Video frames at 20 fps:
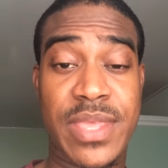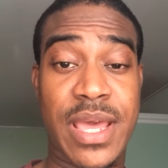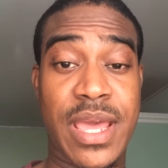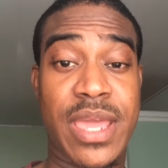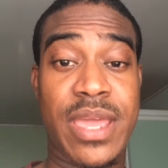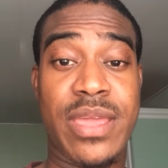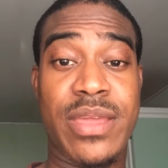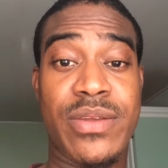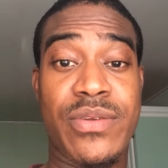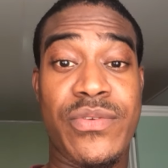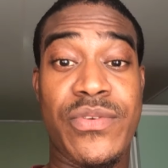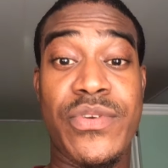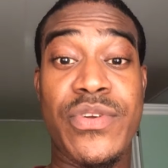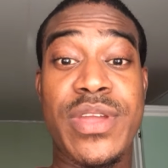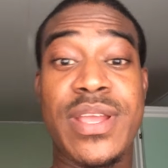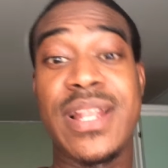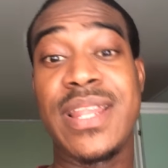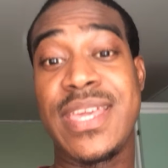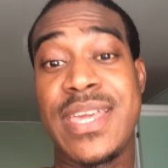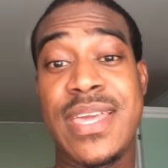I
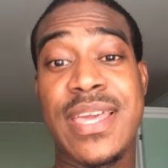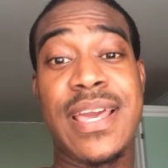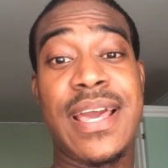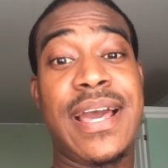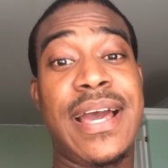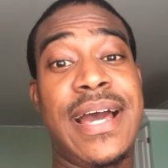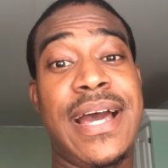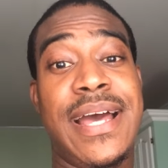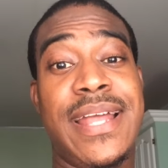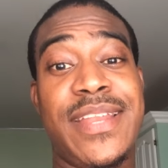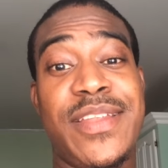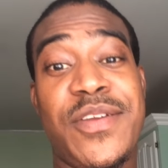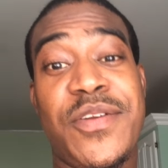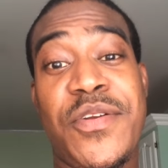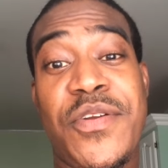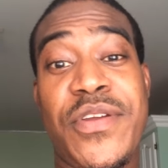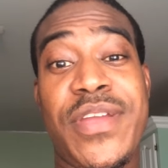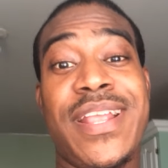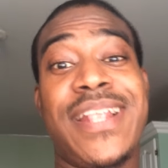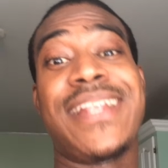really and
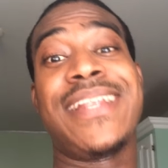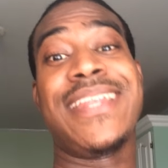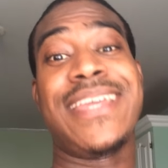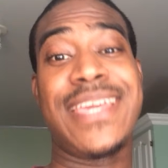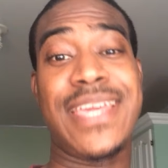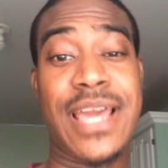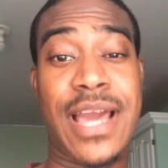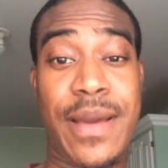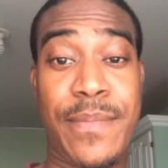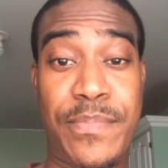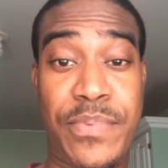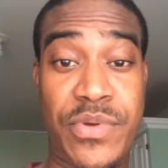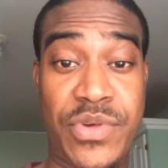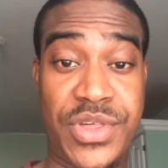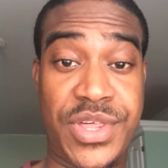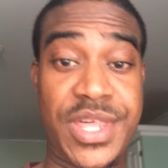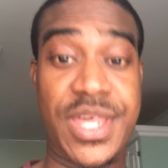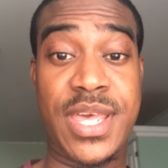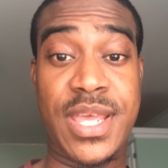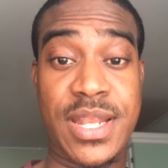greatly
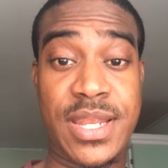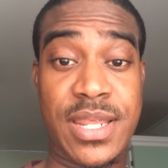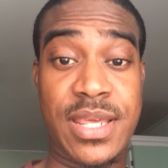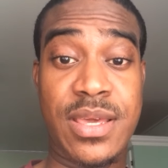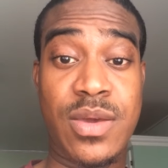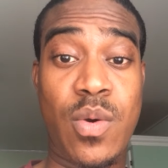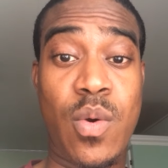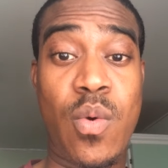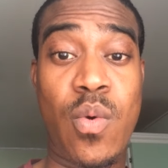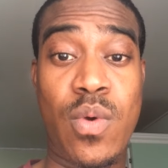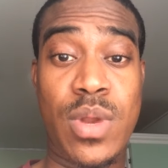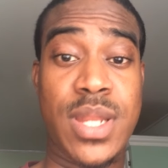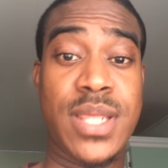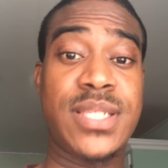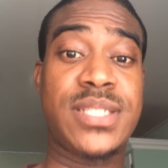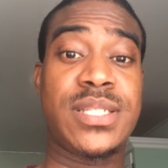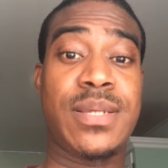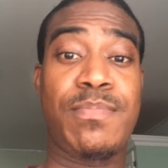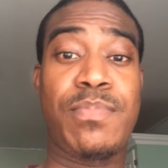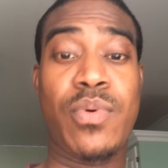appreciate all
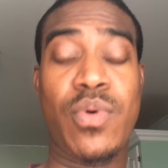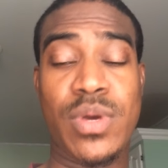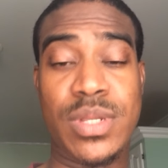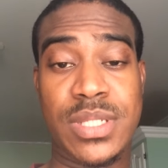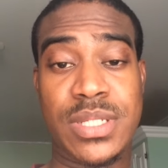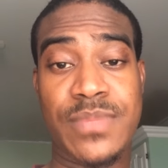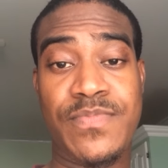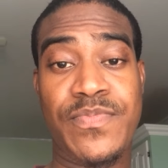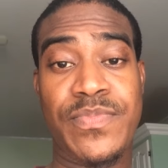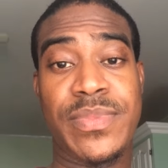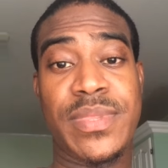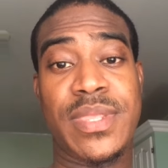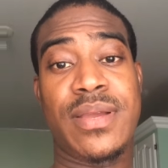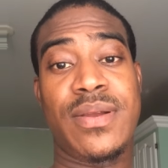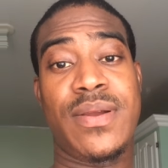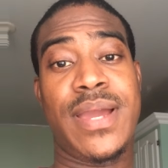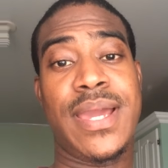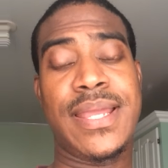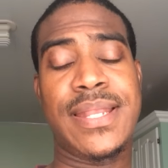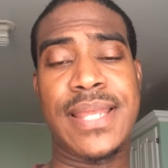the support,
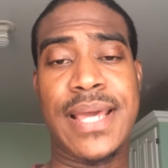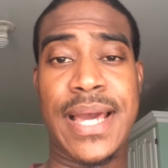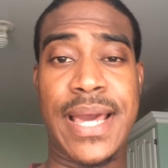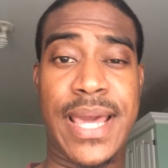right?